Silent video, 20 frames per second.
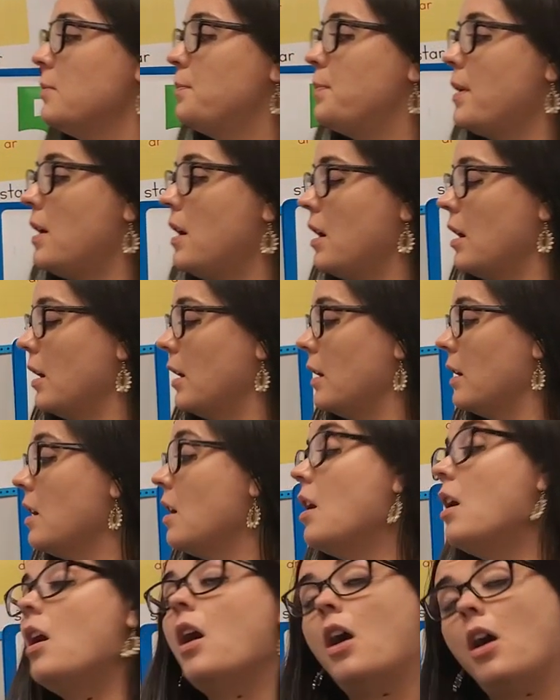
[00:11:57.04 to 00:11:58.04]
barn
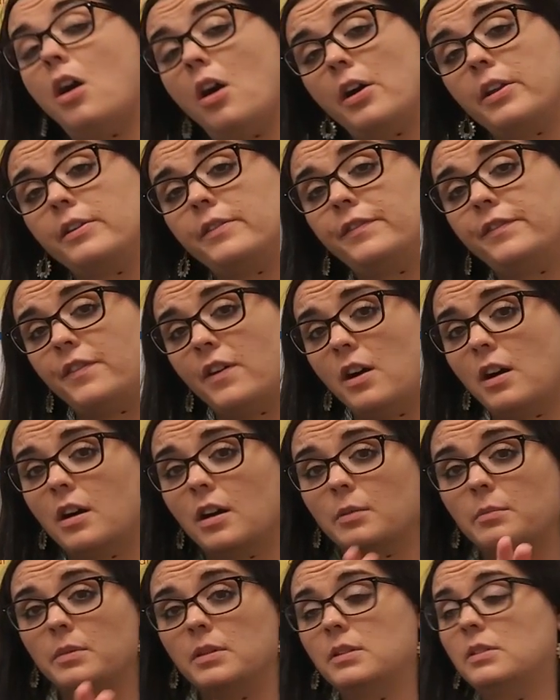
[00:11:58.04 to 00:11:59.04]
on a
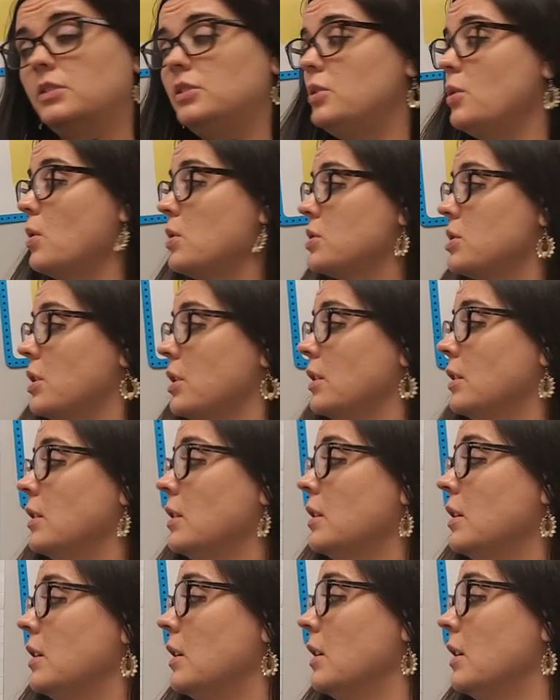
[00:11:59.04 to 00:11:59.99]
farm? Your turn.